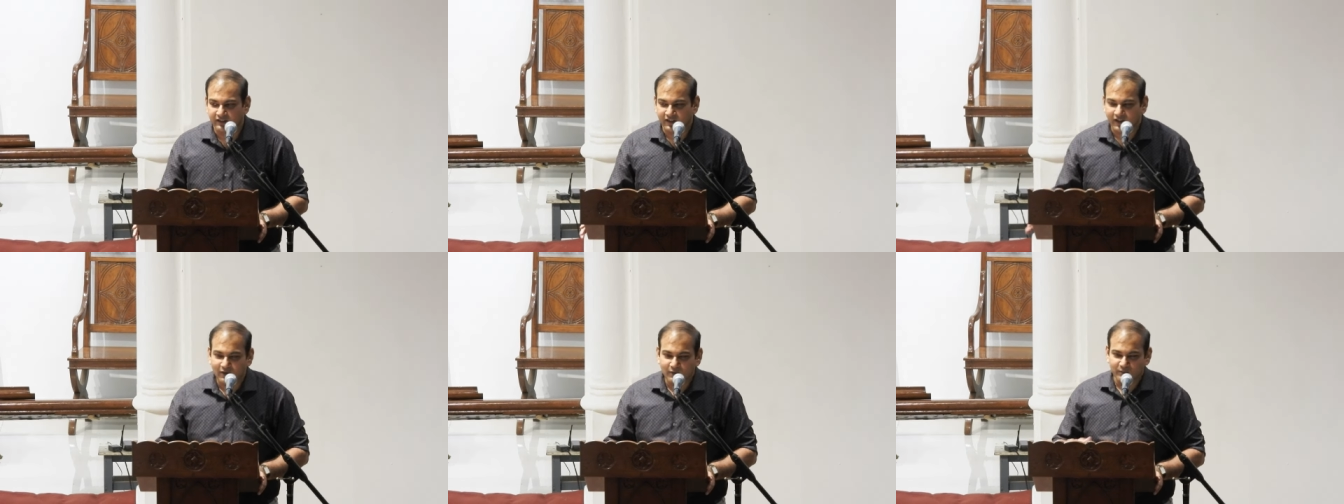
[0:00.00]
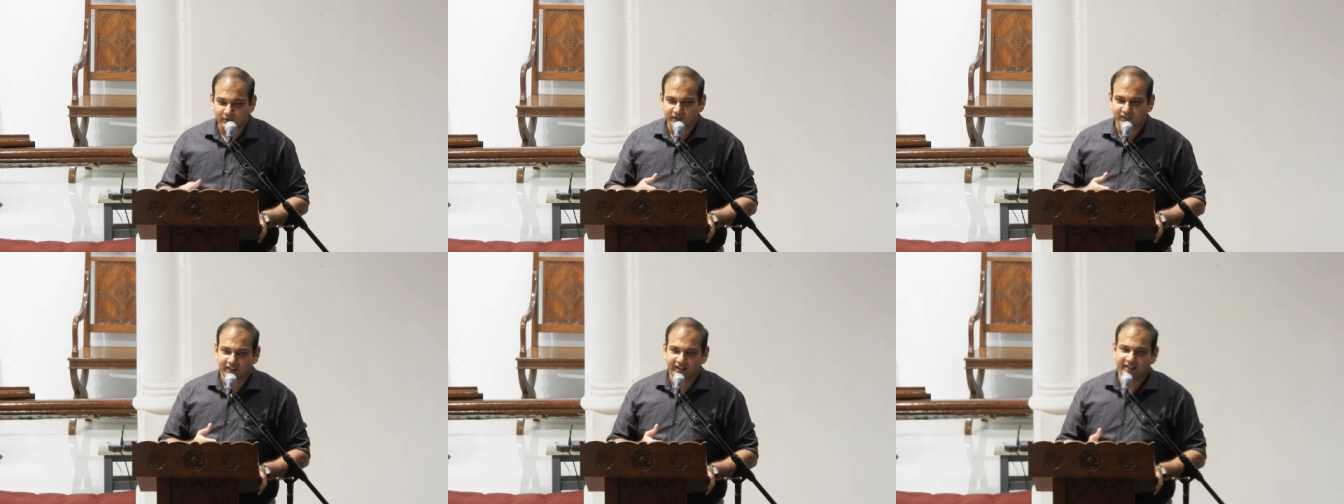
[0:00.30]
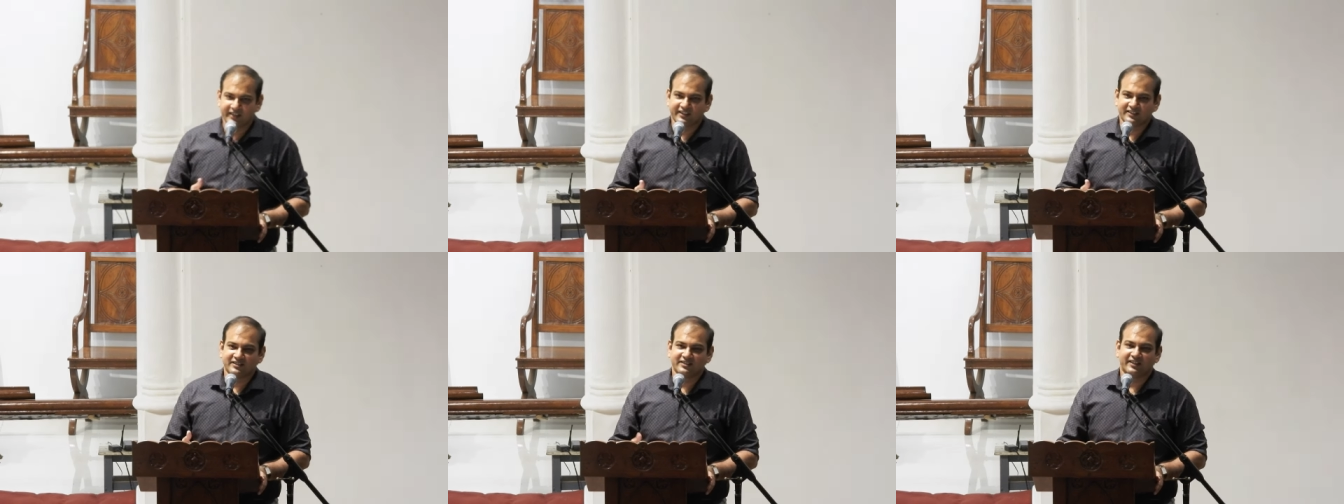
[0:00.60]
now the
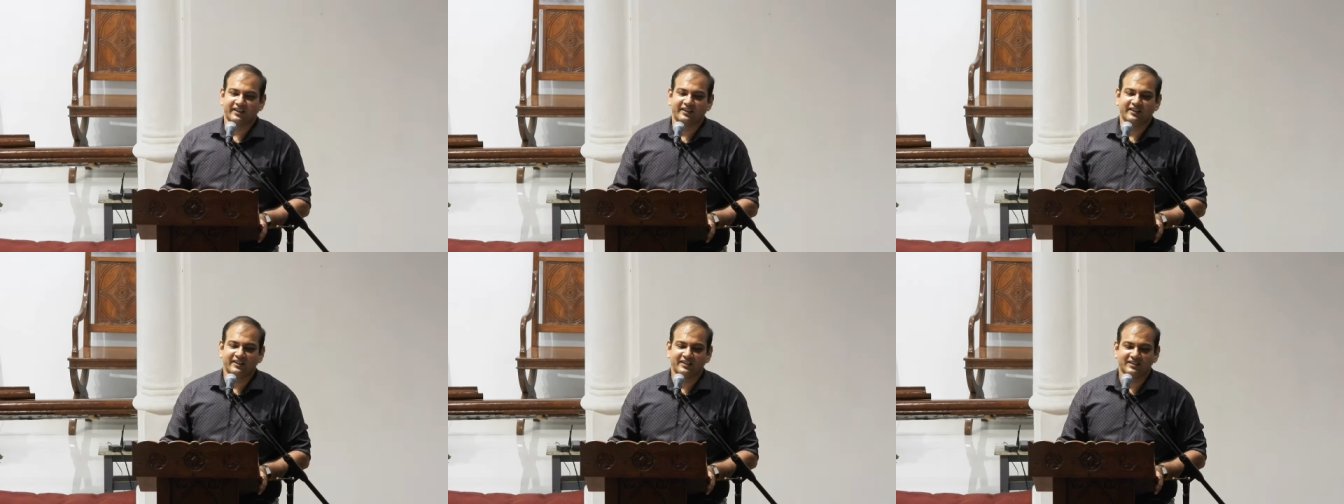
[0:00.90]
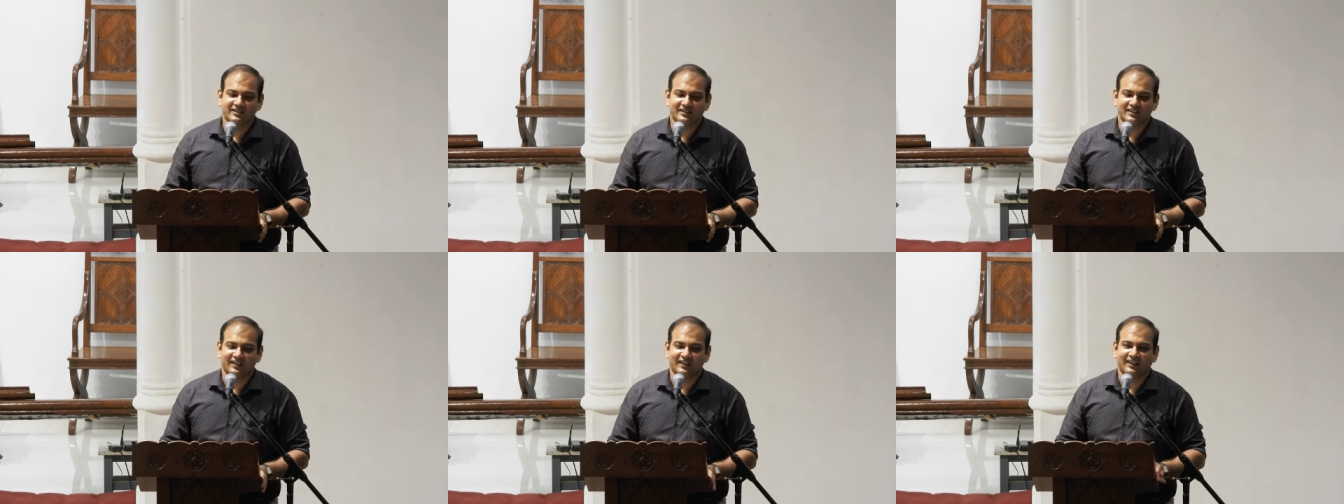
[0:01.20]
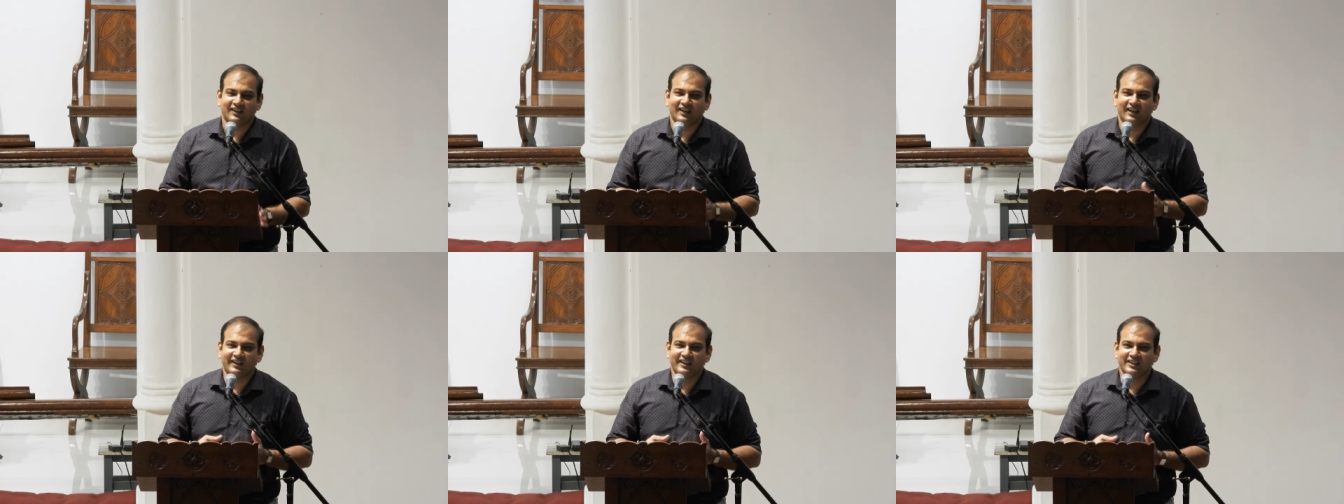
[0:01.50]
latest trend is
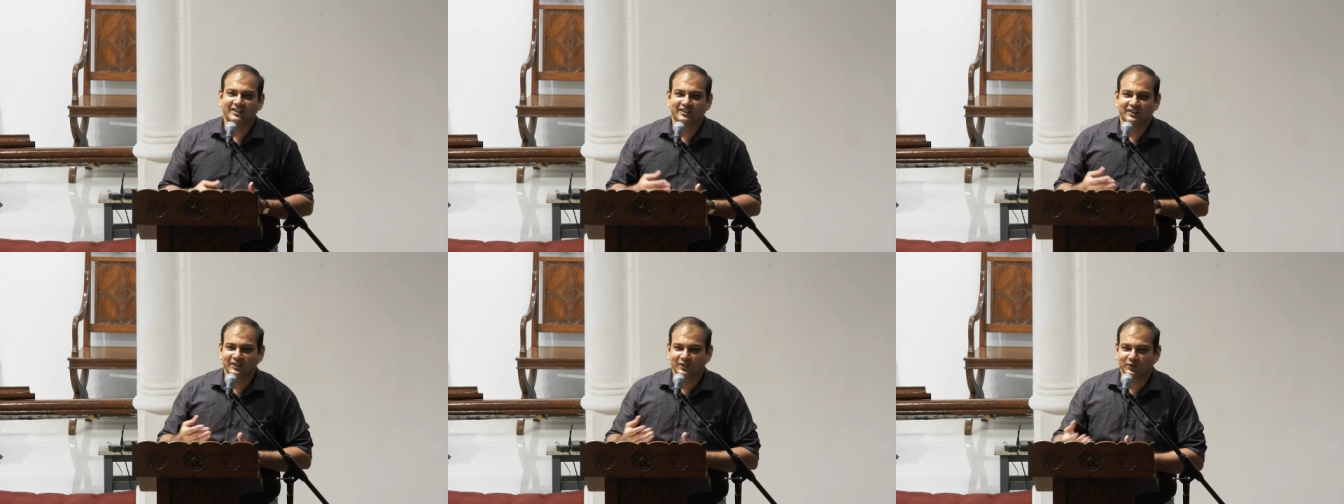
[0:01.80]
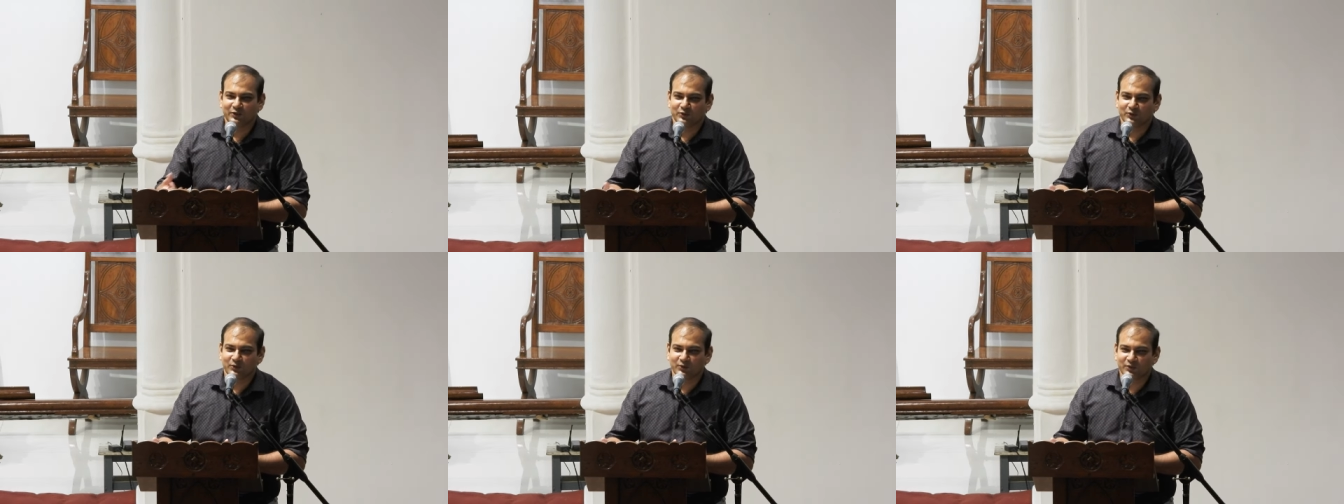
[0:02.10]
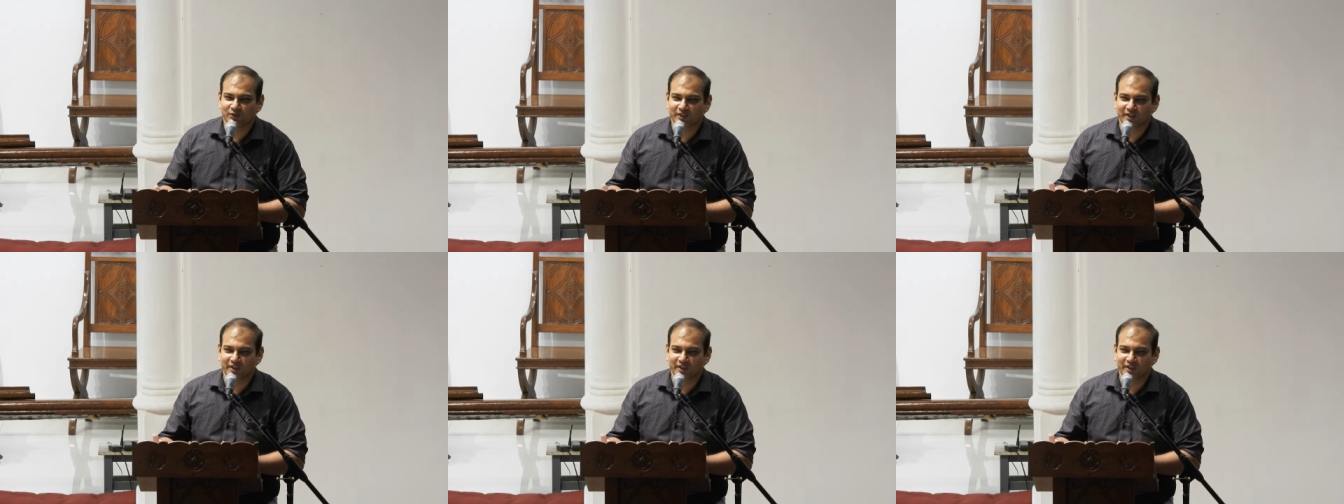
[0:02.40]
uh, addiction to,